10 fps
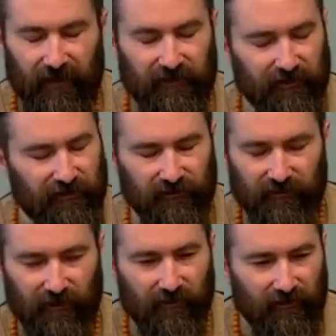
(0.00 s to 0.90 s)

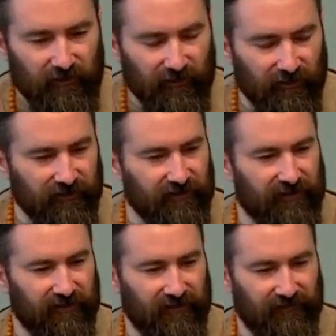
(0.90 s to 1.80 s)
H2O
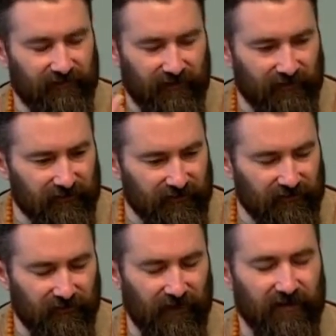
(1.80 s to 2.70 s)
constantly flows
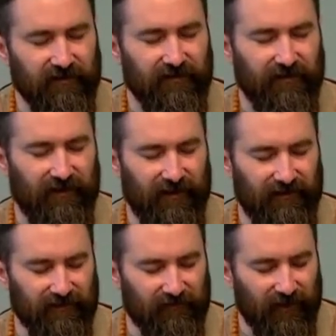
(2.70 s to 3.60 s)
through us, that
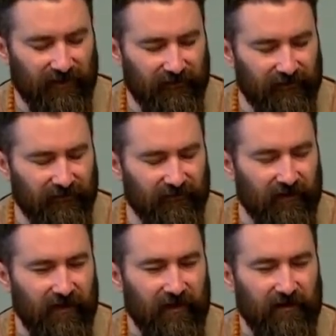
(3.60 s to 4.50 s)
is well known,
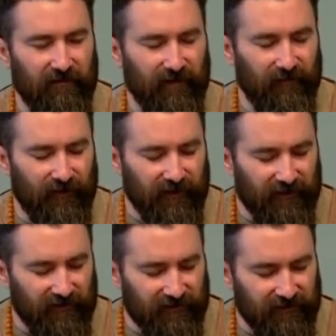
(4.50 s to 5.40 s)
but
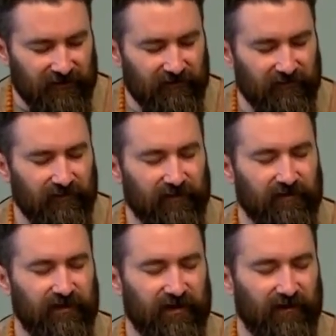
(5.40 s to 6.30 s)
Murshid is
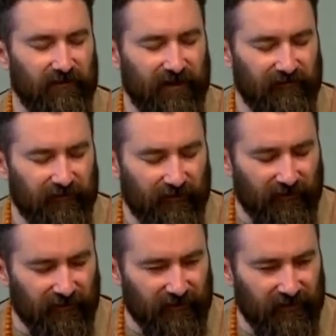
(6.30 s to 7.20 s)
speaking
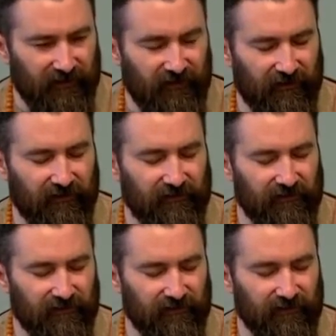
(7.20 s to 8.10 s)
metaphorically here
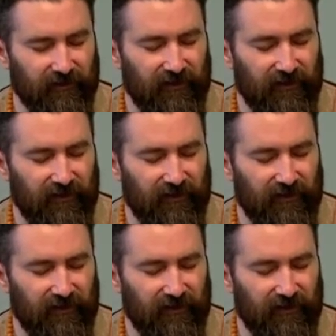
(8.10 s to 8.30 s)
to